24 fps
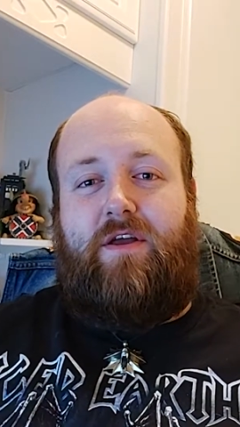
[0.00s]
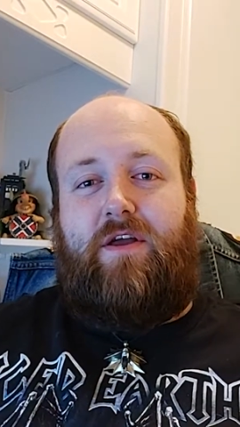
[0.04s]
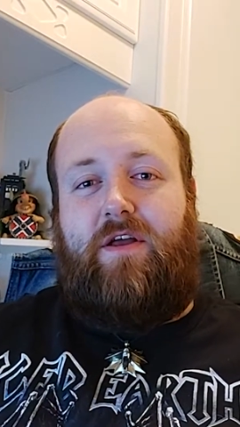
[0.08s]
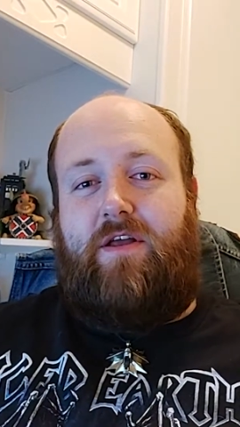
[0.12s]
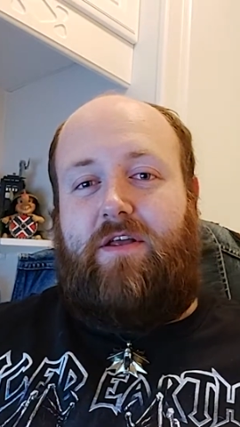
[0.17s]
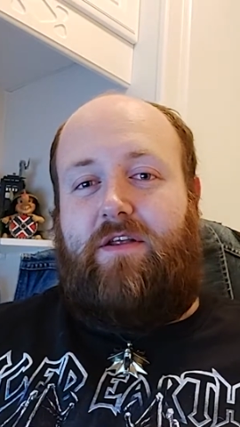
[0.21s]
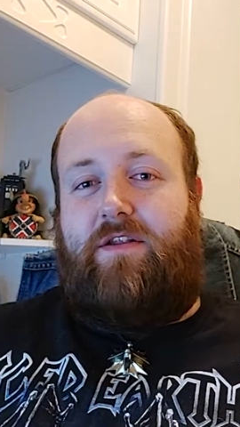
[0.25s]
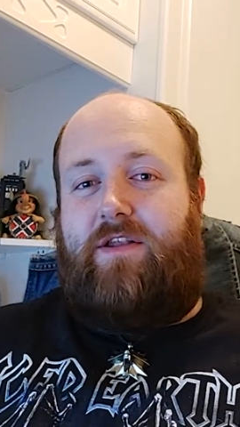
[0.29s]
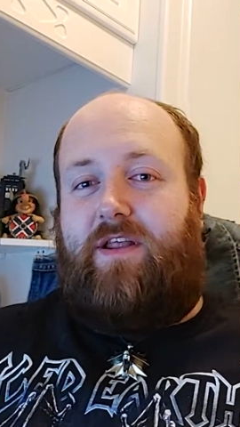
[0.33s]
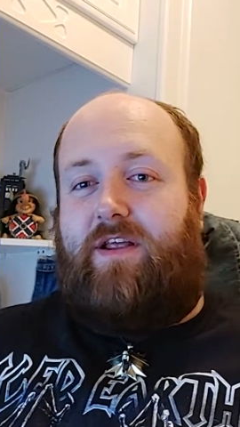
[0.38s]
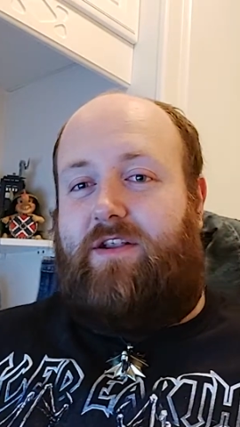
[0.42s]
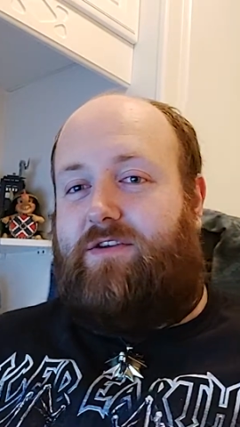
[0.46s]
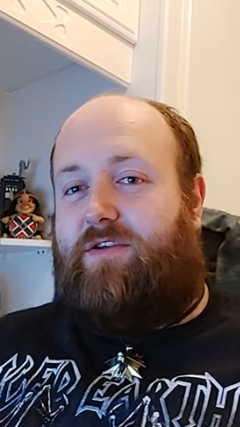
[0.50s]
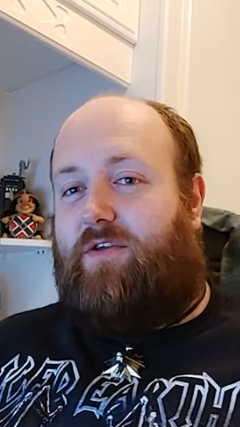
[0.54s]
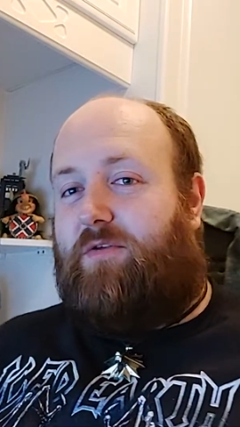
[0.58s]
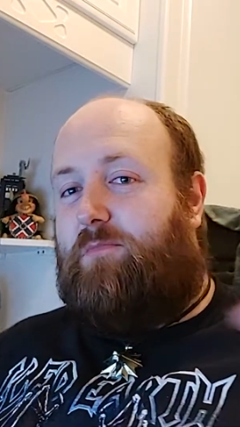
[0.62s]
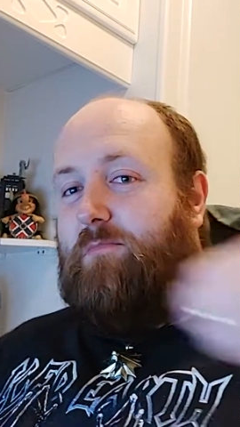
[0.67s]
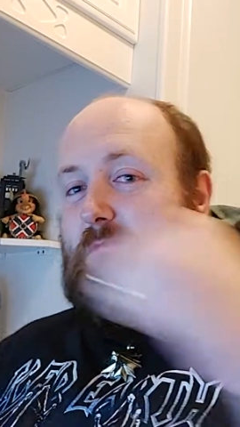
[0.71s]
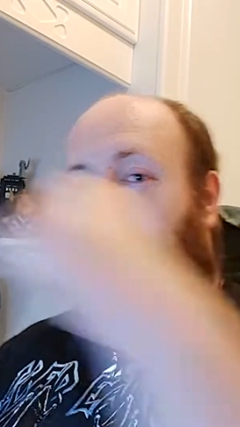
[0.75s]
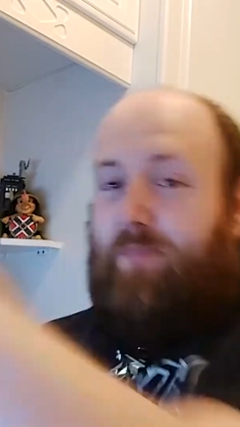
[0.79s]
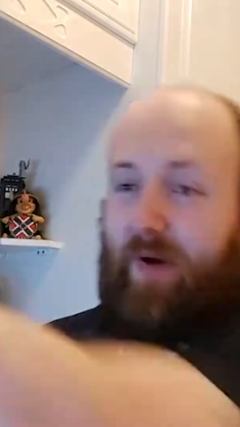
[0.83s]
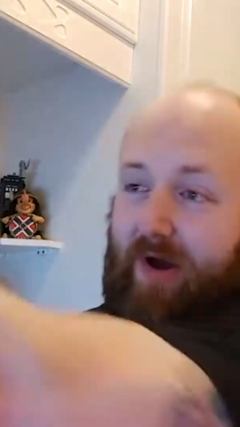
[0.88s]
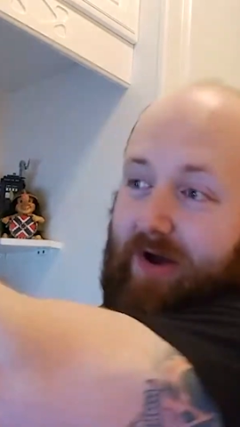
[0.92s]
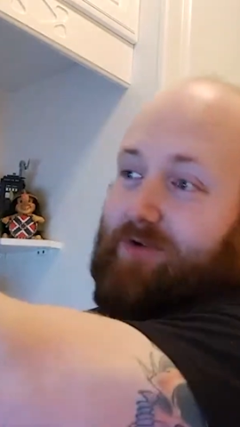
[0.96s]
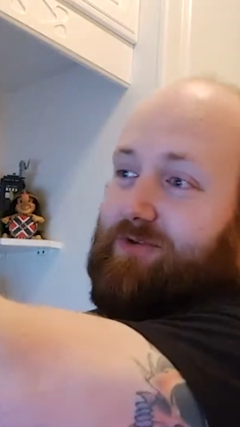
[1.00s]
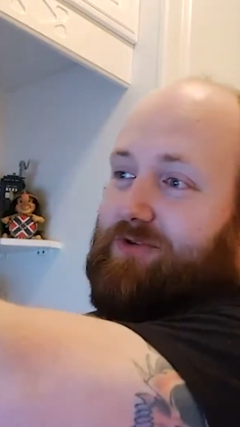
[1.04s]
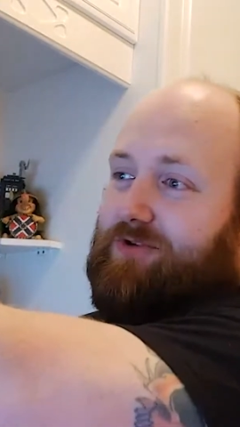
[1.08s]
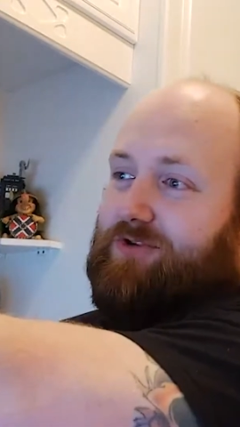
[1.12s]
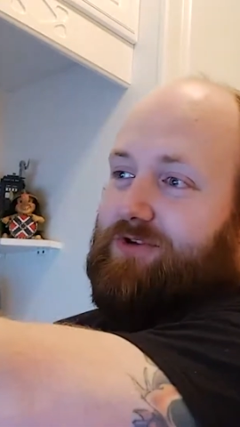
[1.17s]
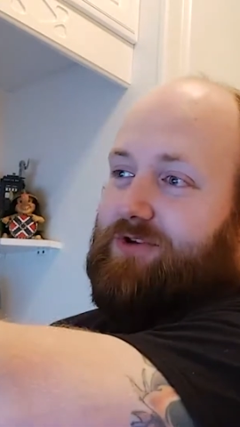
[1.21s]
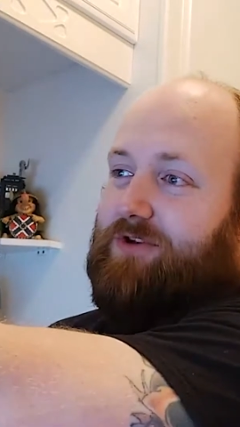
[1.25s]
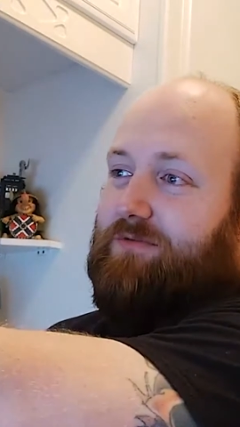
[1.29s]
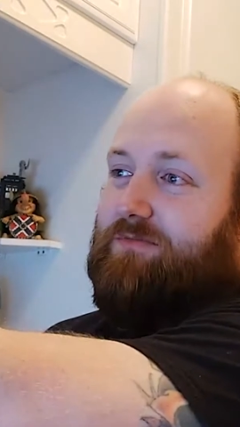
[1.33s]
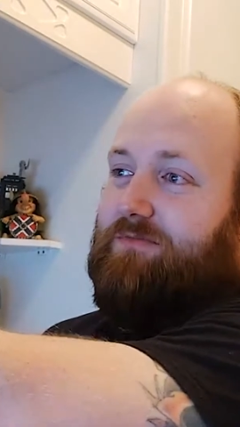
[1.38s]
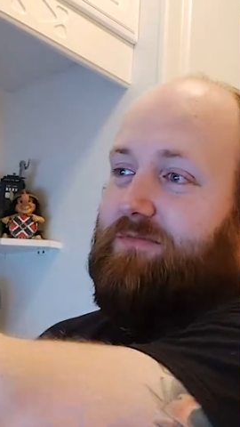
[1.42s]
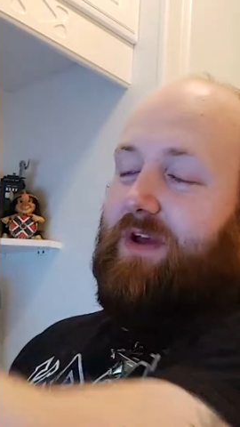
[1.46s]
and then just
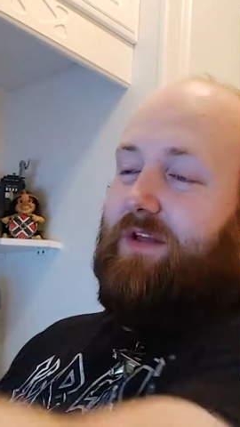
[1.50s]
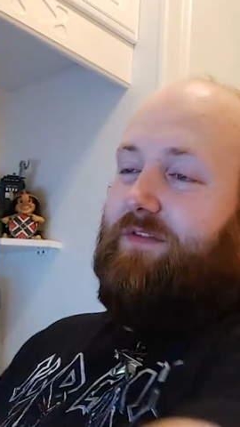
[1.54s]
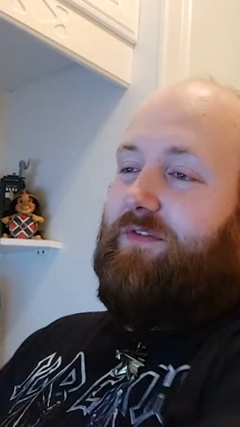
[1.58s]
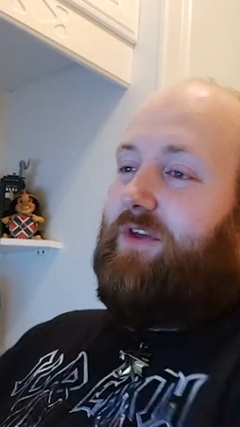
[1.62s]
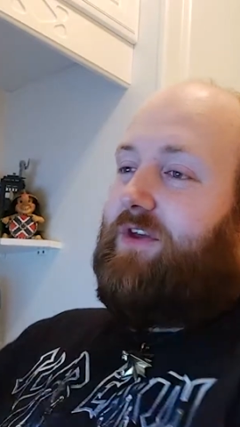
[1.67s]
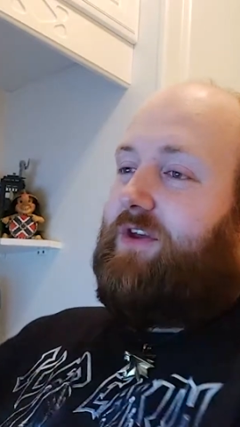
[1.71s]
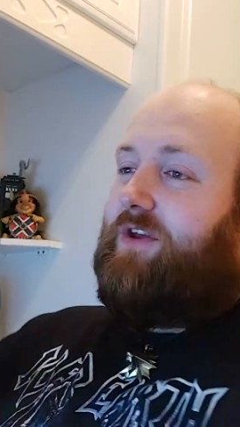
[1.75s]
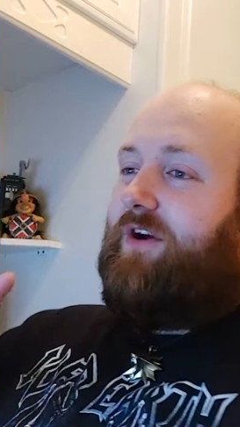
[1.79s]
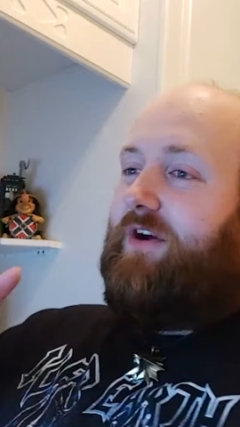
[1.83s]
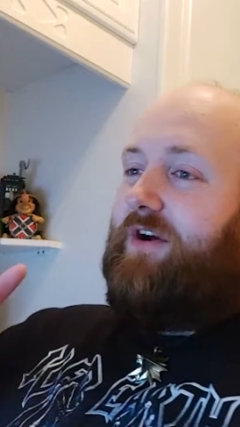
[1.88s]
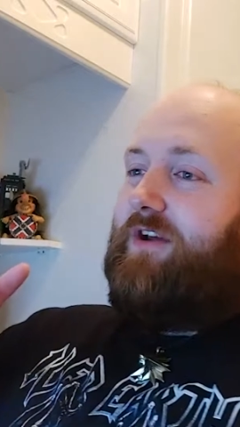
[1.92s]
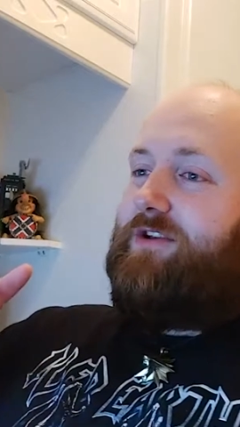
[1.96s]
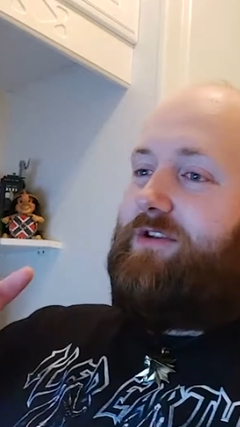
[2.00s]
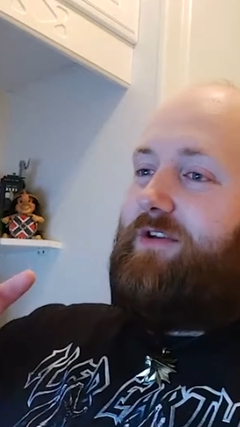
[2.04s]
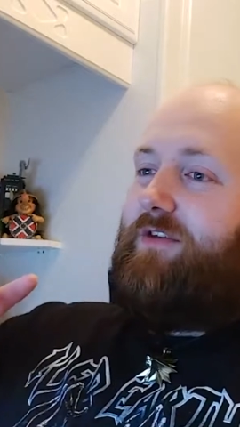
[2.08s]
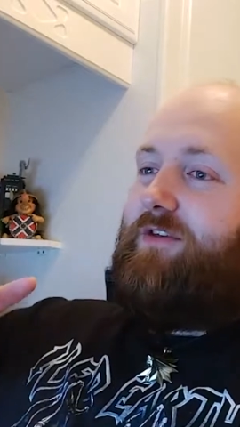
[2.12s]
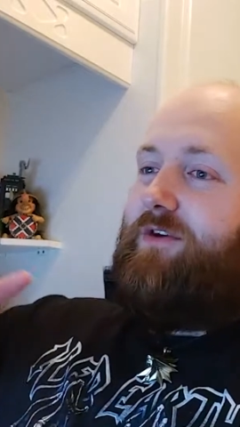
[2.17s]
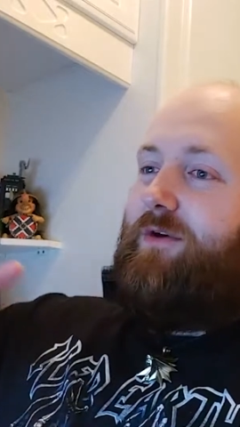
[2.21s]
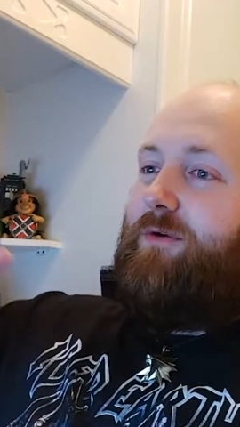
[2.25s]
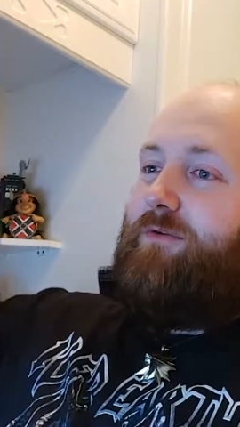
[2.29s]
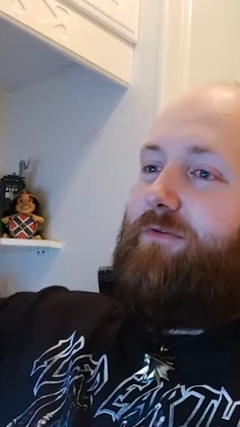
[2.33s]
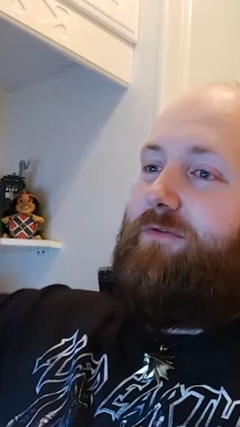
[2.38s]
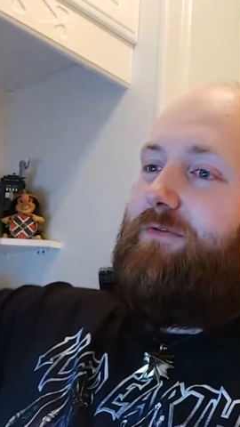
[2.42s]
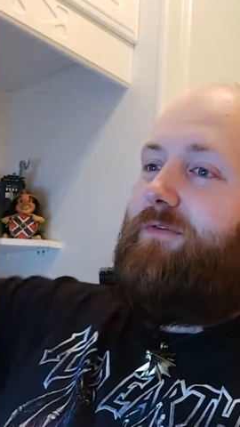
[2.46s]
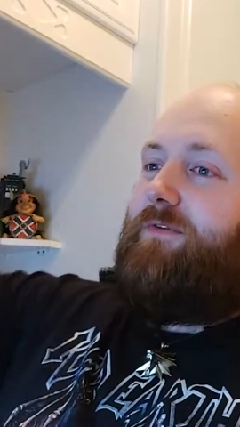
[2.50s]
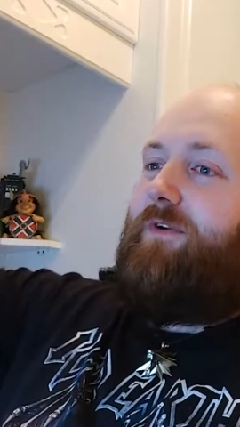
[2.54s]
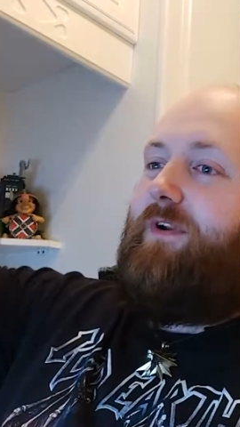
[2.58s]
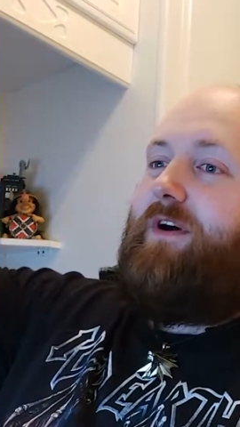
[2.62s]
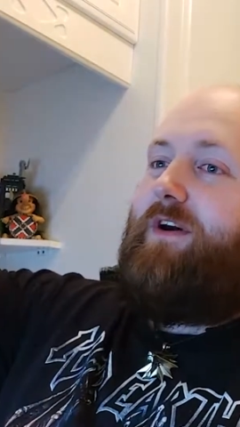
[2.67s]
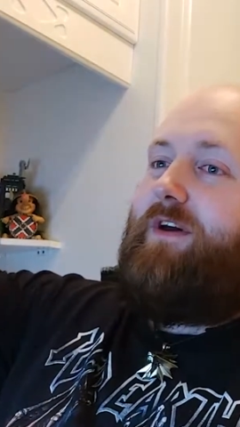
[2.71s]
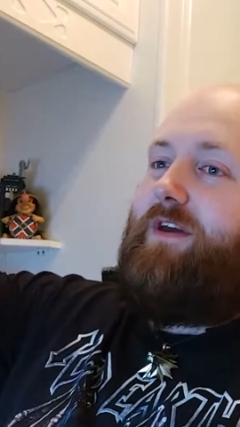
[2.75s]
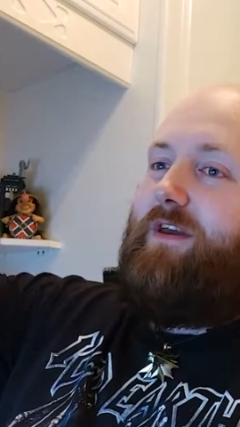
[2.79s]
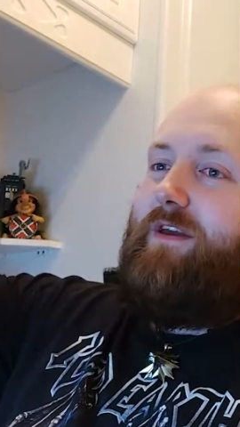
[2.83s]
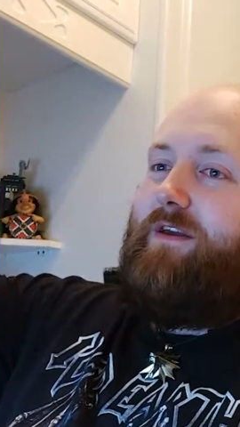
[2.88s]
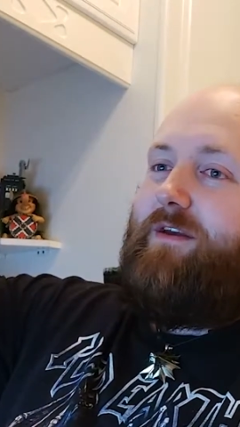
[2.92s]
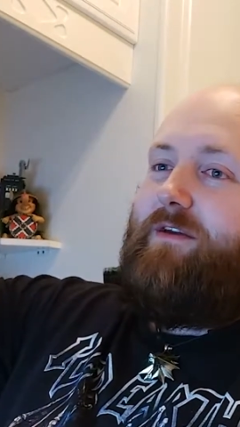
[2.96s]
punch him and the guy just goes
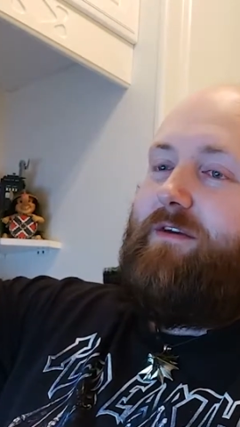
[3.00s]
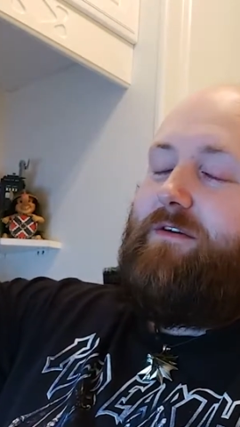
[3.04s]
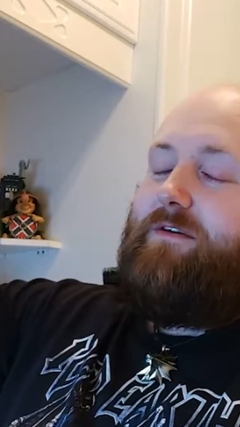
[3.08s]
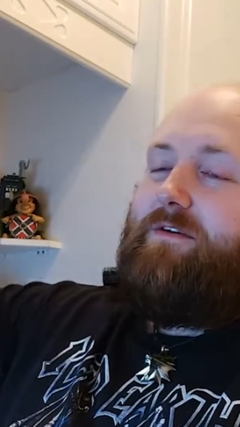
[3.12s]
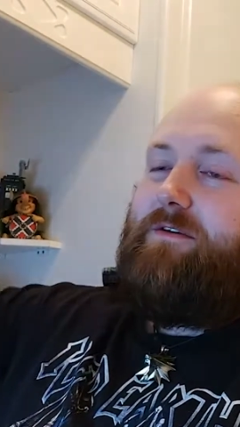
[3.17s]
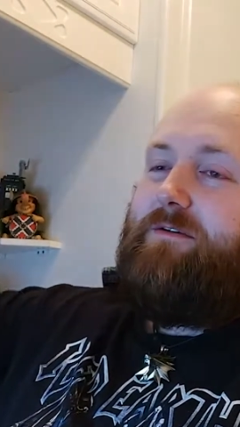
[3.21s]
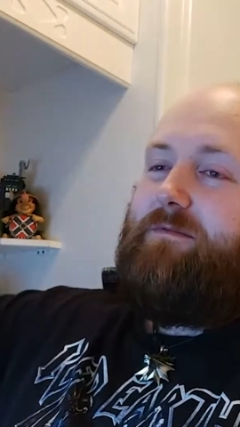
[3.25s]
flying?